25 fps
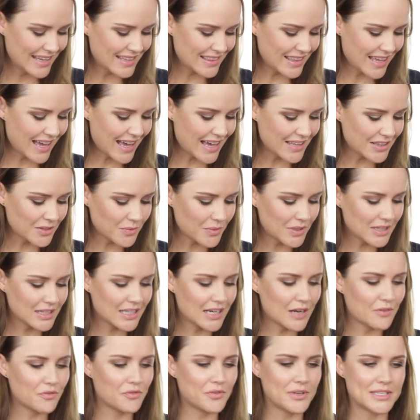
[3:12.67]
The other one that
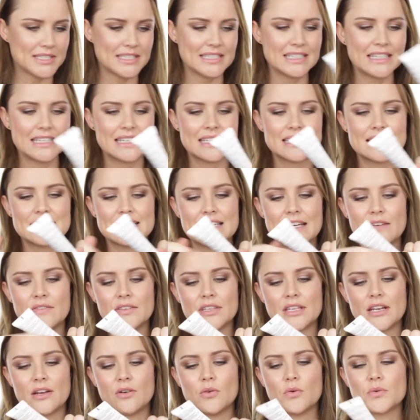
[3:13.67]
I've recently discovered
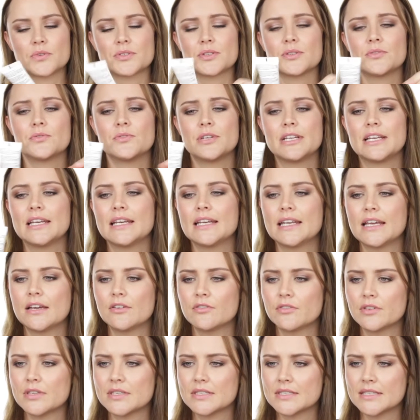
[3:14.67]
that I also really
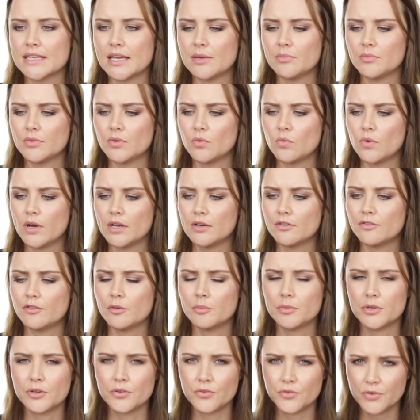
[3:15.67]
love is the one
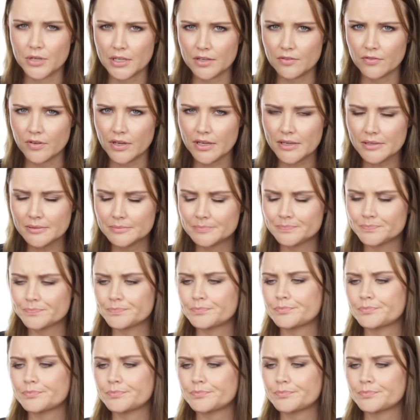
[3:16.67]
from Nereva.